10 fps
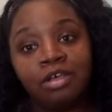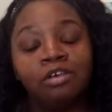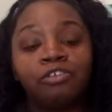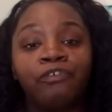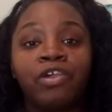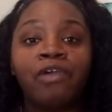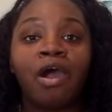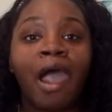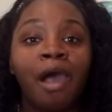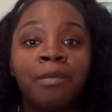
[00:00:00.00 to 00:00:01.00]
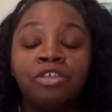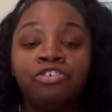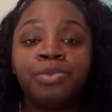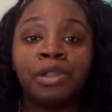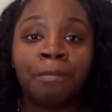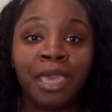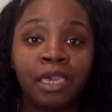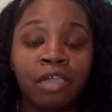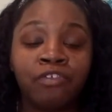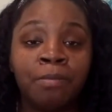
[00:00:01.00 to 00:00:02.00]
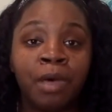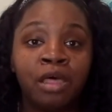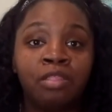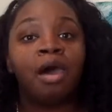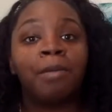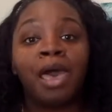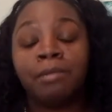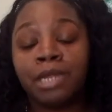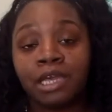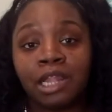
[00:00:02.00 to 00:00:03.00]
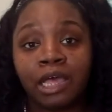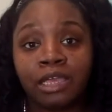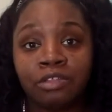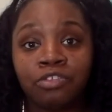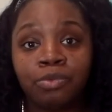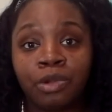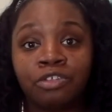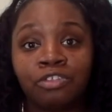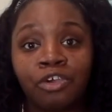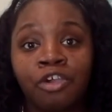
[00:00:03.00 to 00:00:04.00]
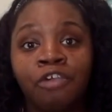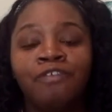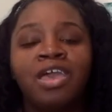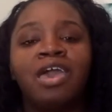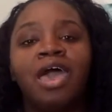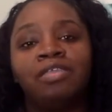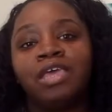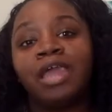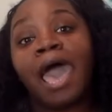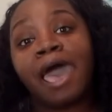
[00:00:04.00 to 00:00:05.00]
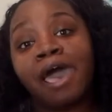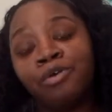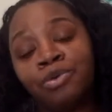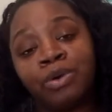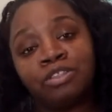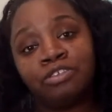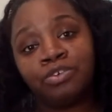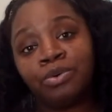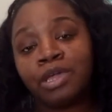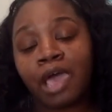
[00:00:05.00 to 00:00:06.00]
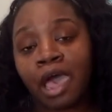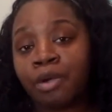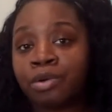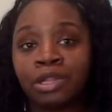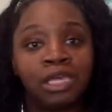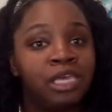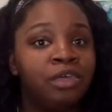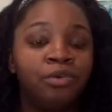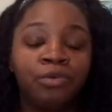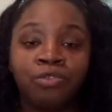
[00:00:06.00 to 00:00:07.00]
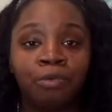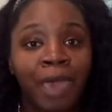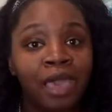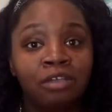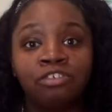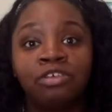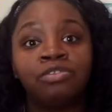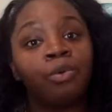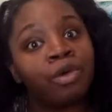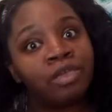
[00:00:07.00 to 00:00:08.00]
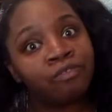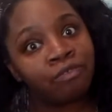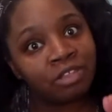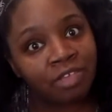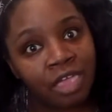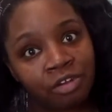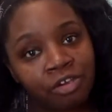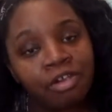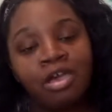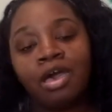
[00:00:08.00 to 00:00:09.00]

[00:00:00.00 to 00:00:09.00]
So figure out how much you want to make every month, how many clients you want to serve, and then how you want to do it, hourly or through packages or even retainer.